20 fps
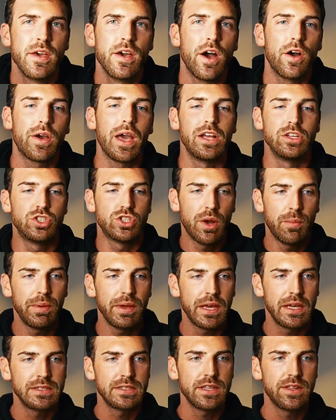Okay,
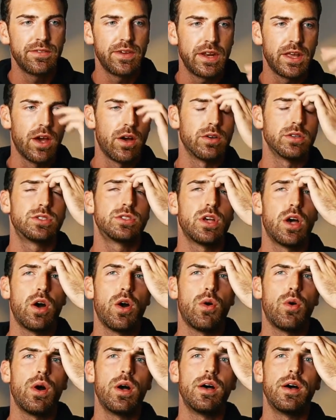jumping into the video.
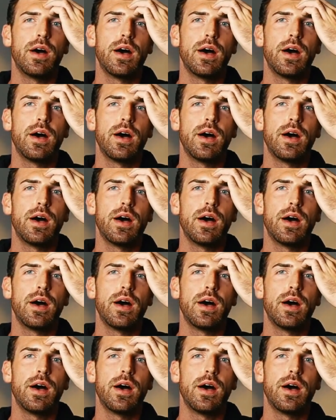So